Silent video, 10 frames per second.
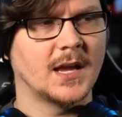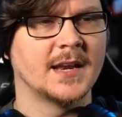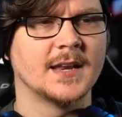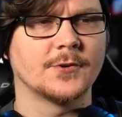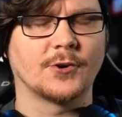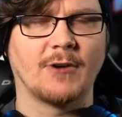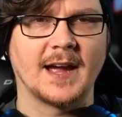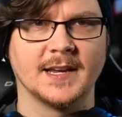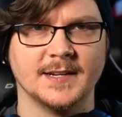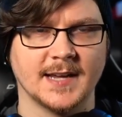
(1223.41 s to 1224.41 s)
And they're
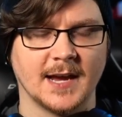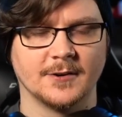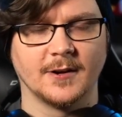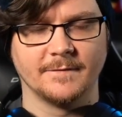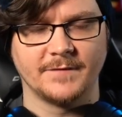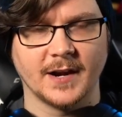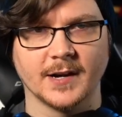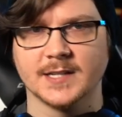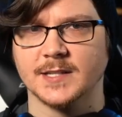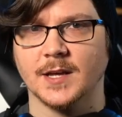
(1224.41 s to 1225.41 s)
cracking down on
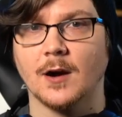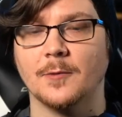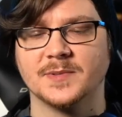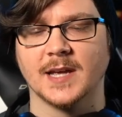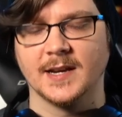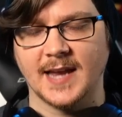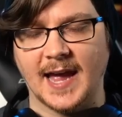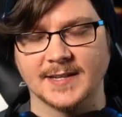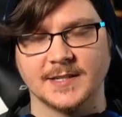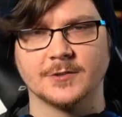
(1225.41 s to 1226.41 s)
Ferrix in the hopes that
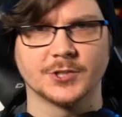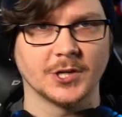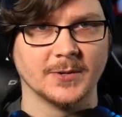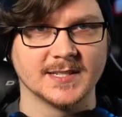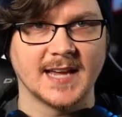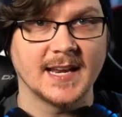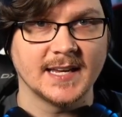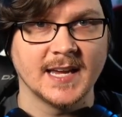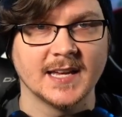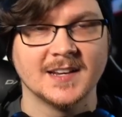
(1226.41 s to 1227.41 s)
Cassian will show his head
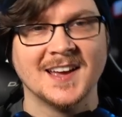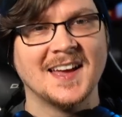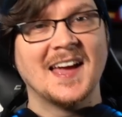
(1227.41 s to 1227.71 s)
again.